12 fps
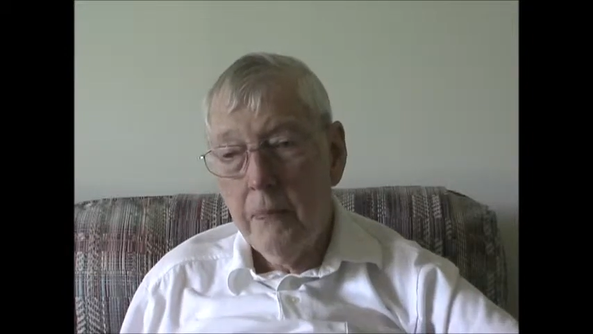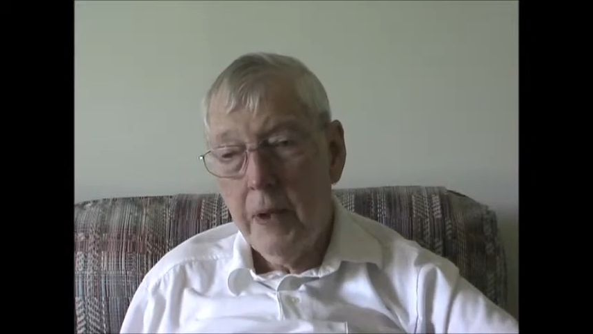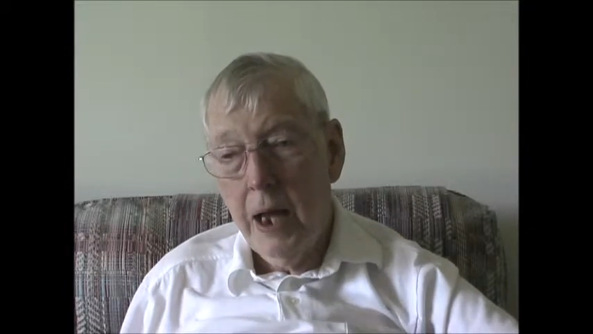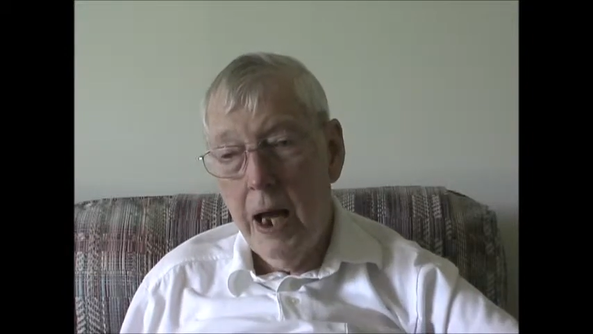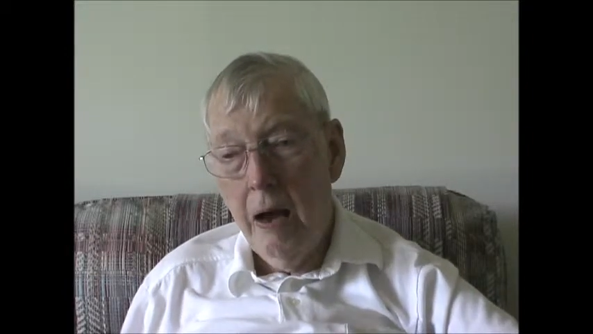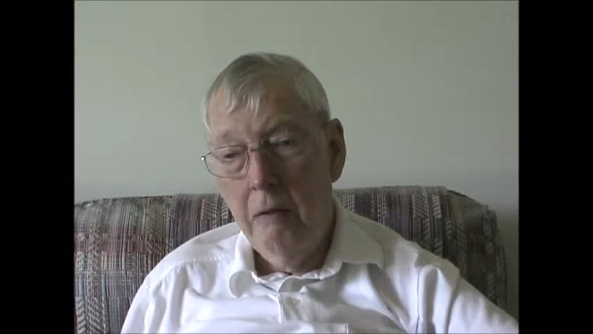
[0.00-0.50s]

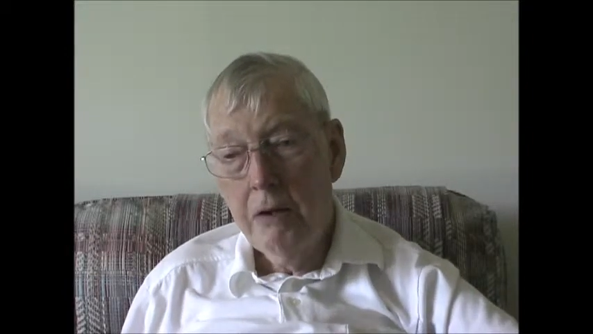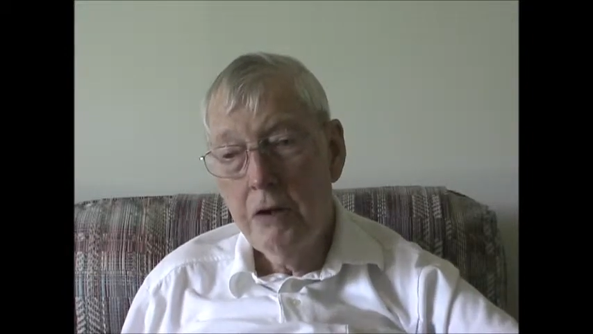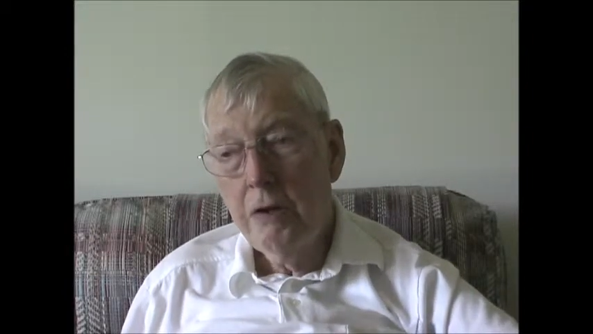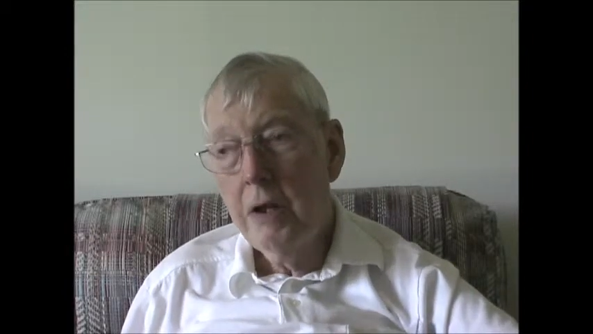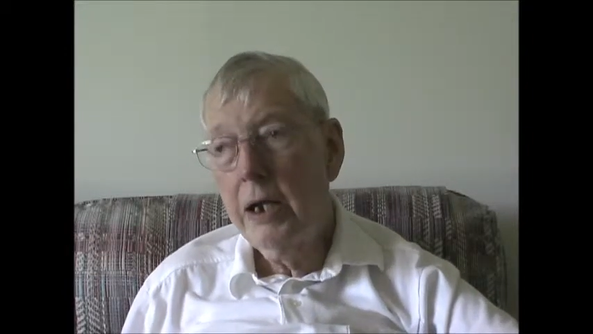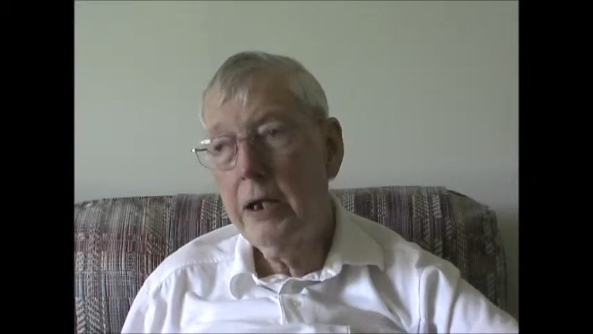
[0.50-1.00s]
how would
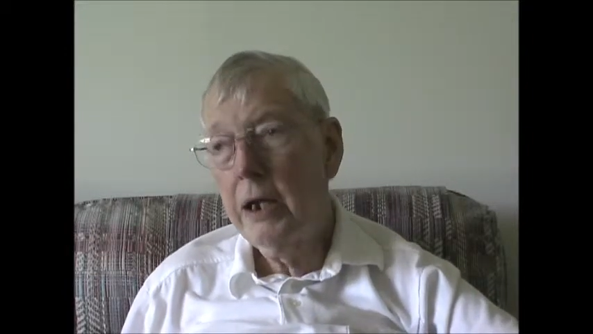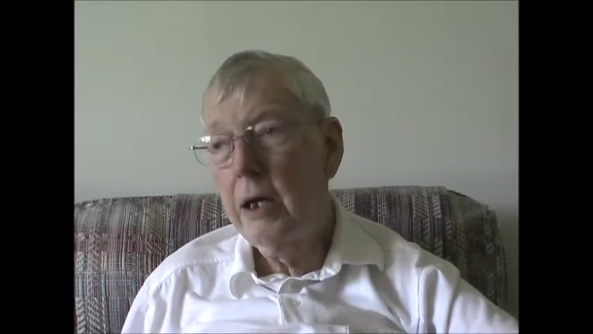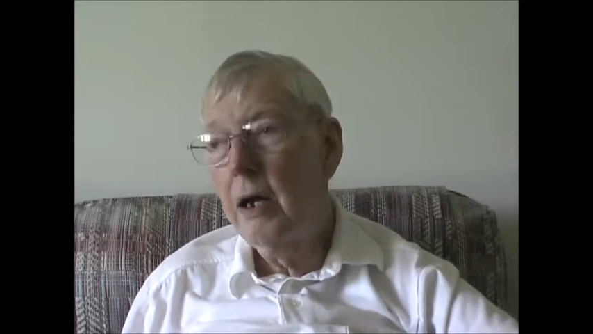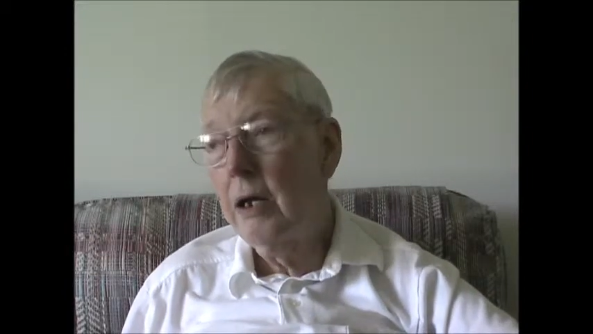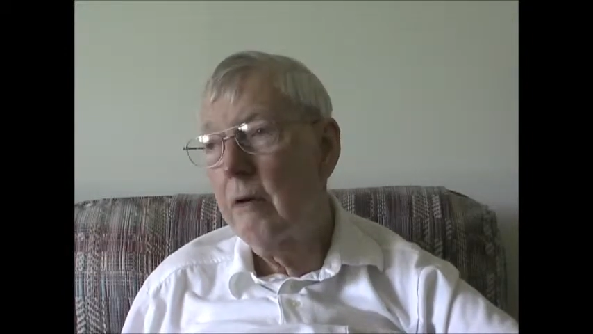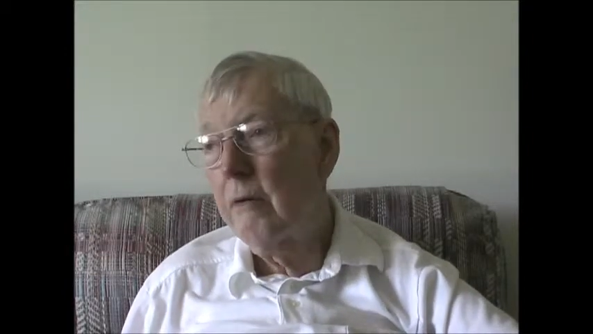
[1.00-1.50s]
you like to get
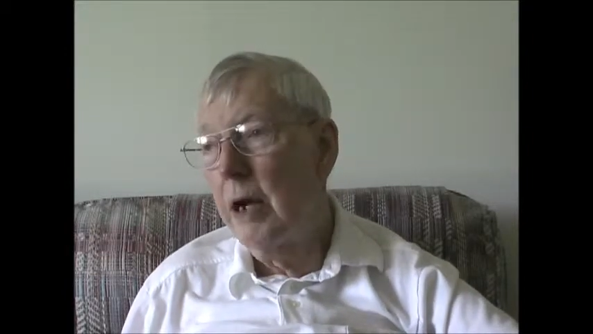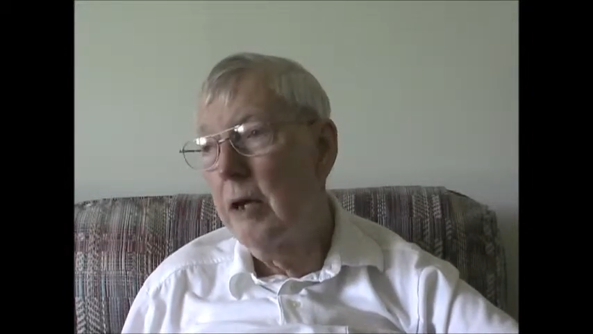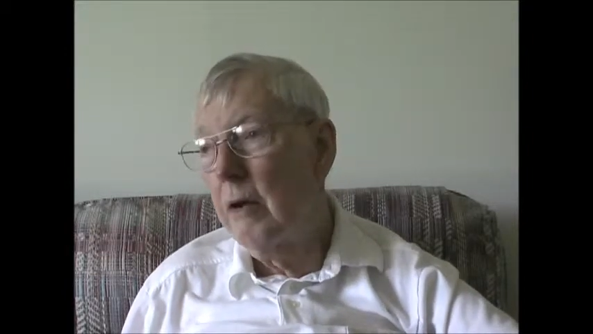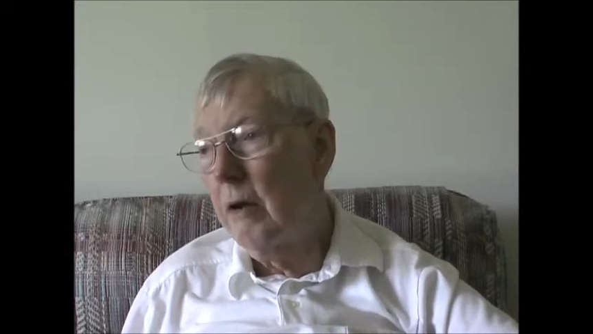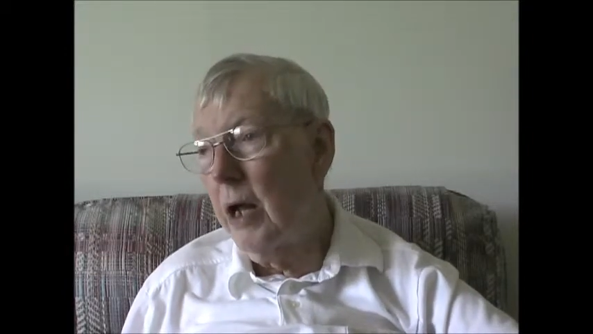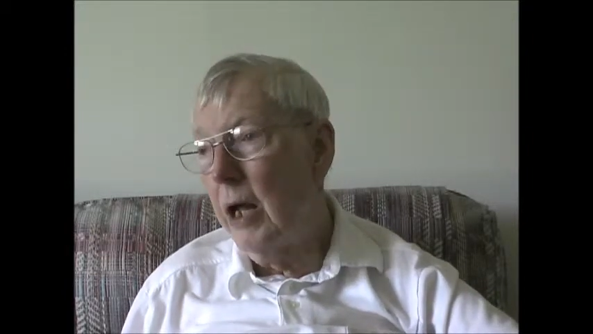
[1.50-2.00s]
on the
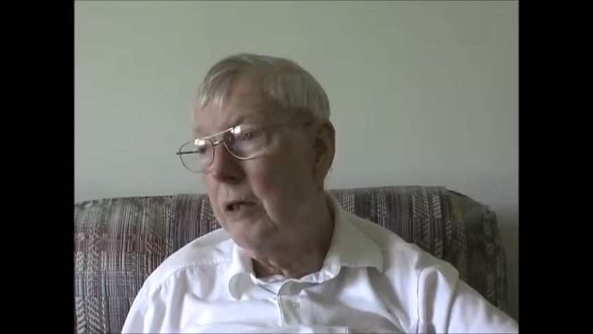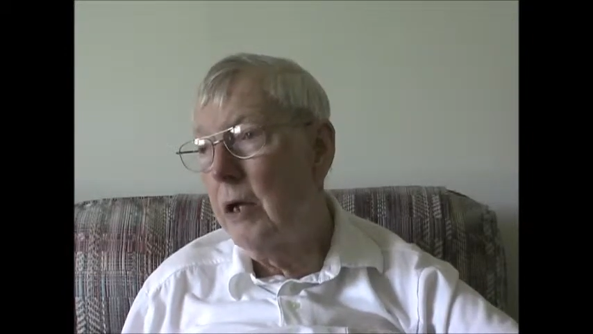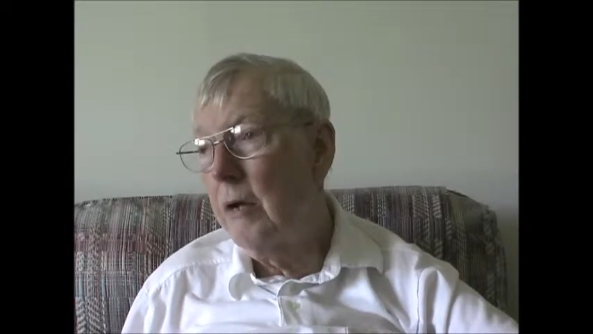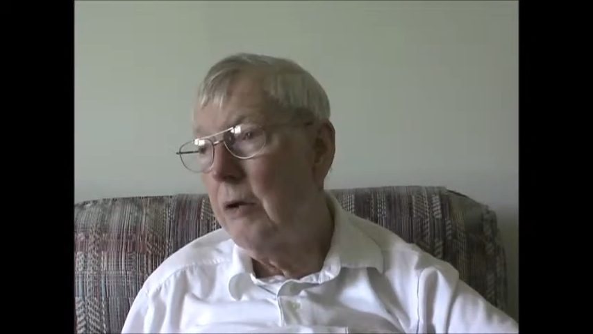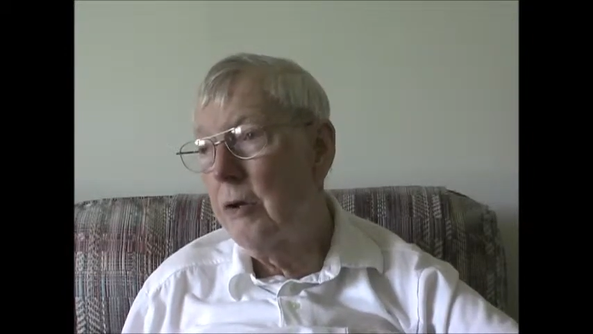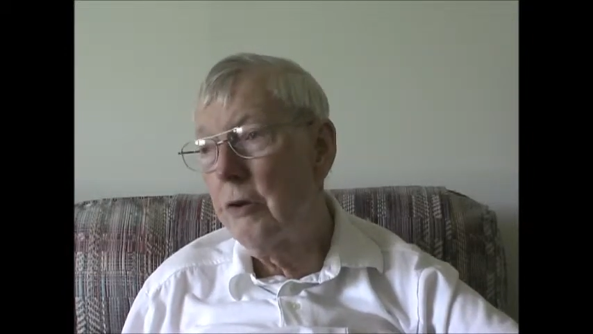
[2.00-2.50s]
radio? And I
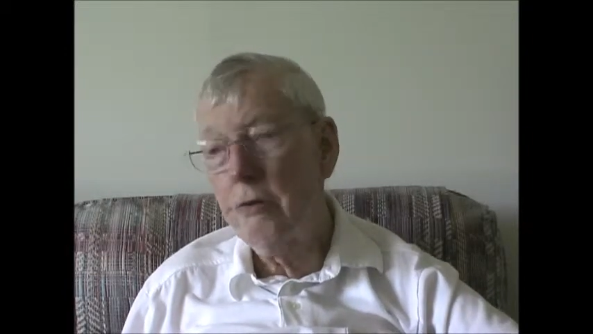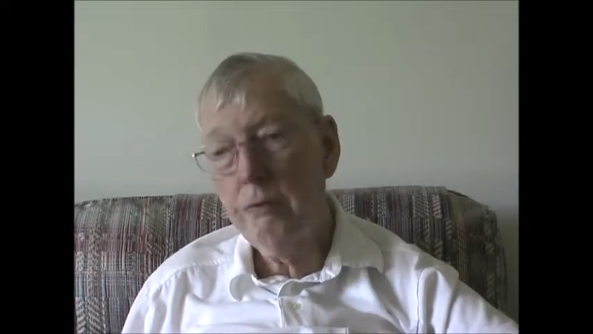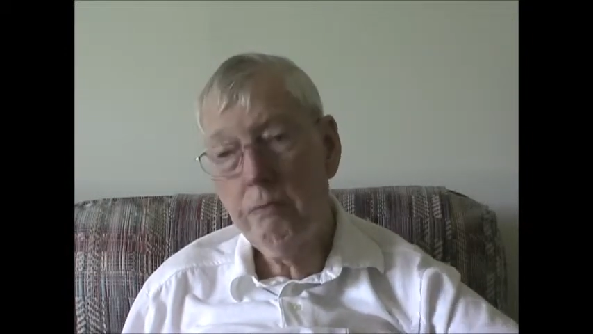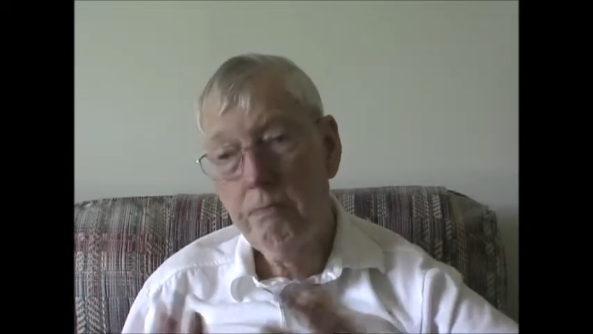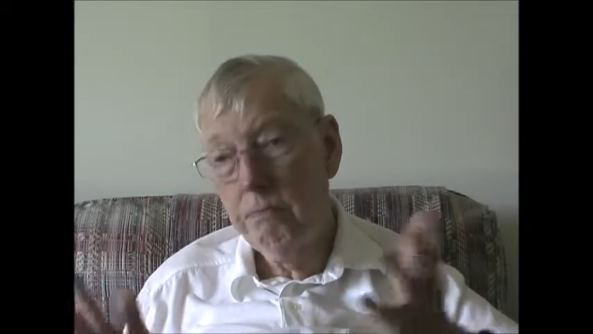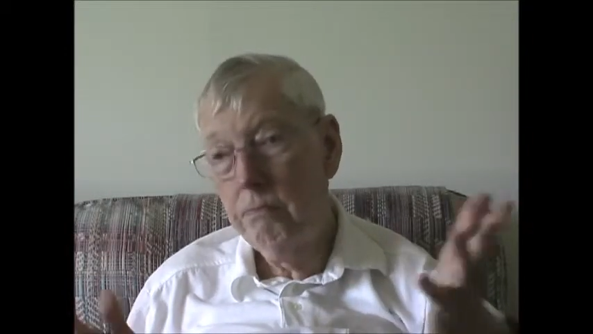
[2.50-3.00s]
thought he was just
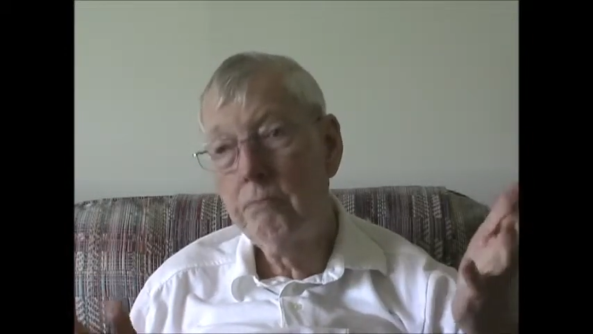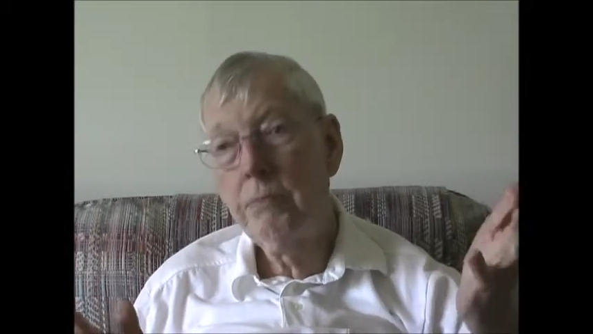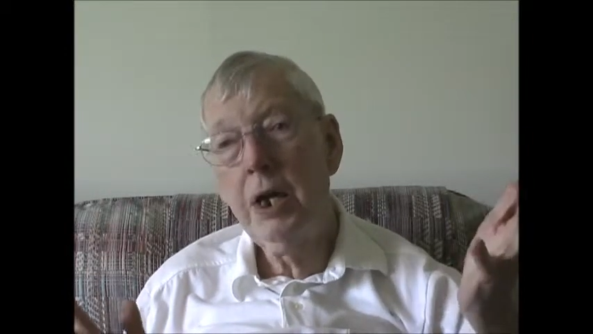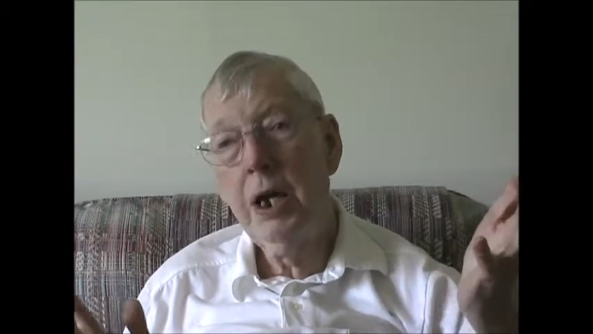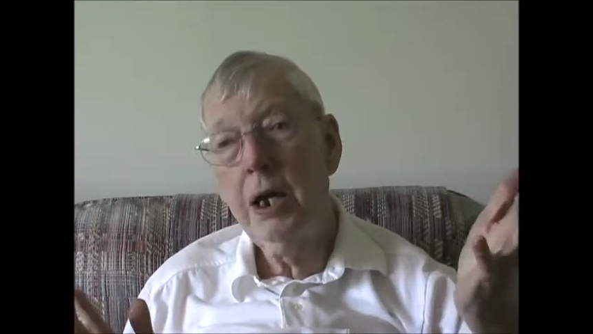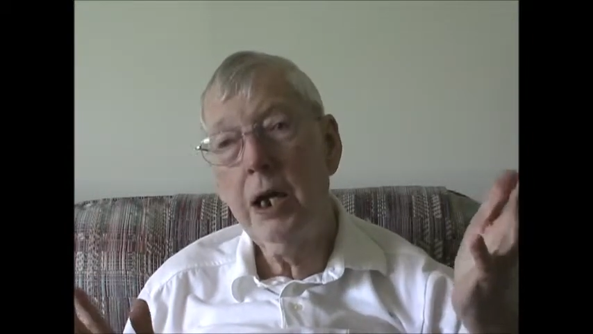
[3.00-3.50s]

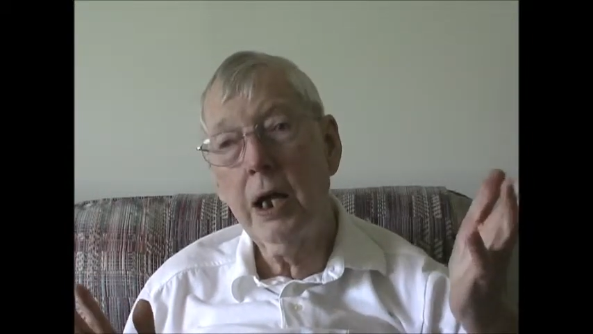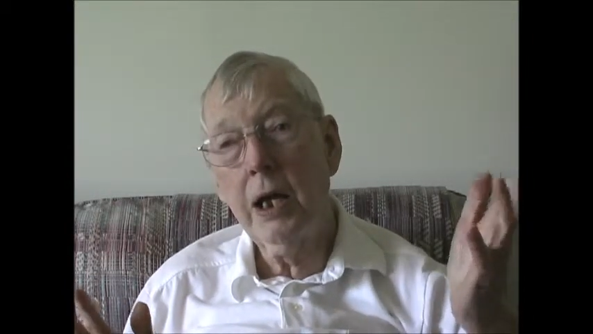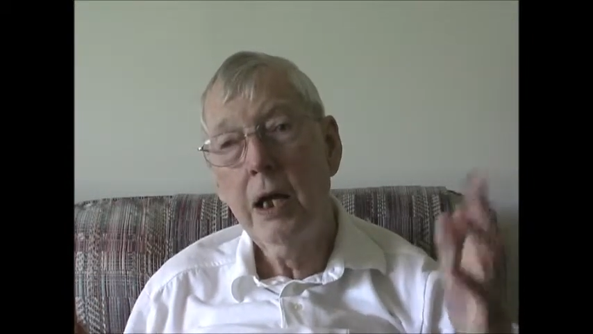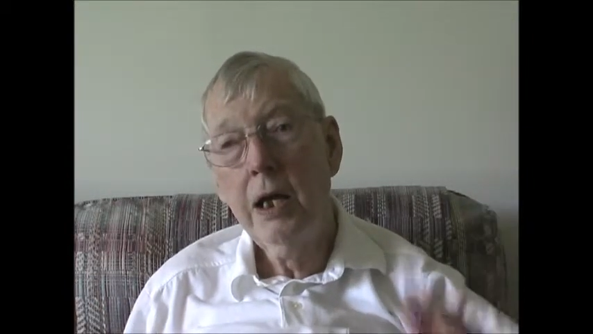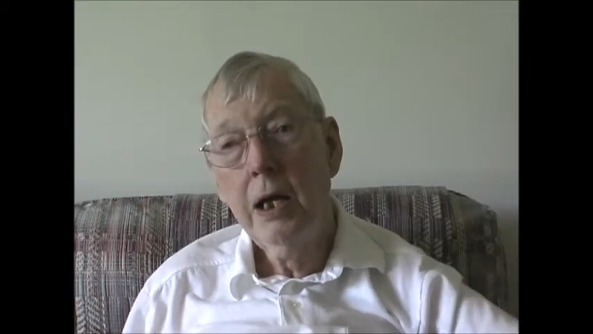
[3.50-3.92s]
kidding.